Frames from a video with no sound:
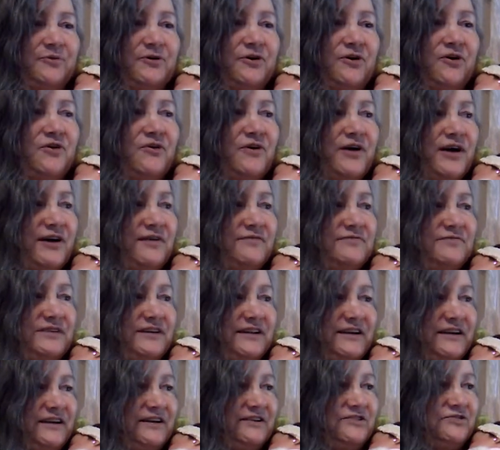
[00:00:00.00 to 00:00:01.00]
We all have
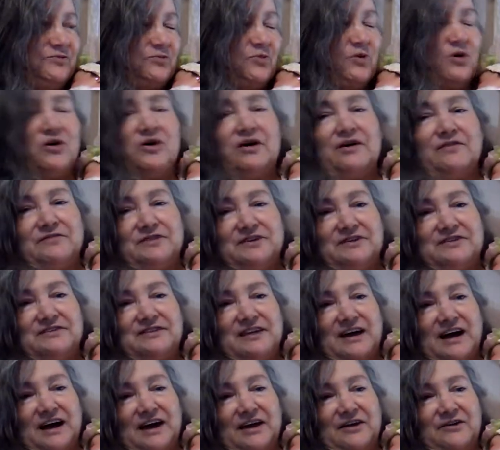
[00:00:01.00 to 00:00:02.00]
needs. We all have
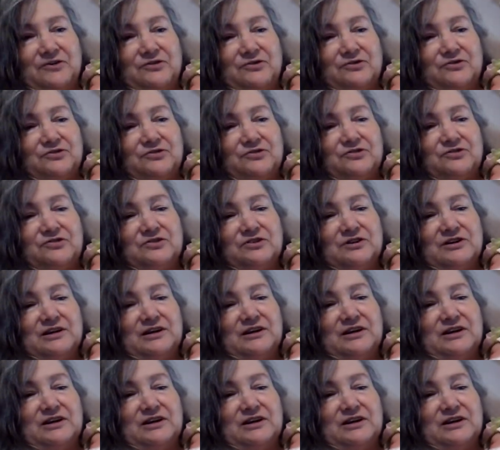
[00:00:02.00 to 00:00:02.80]
desires.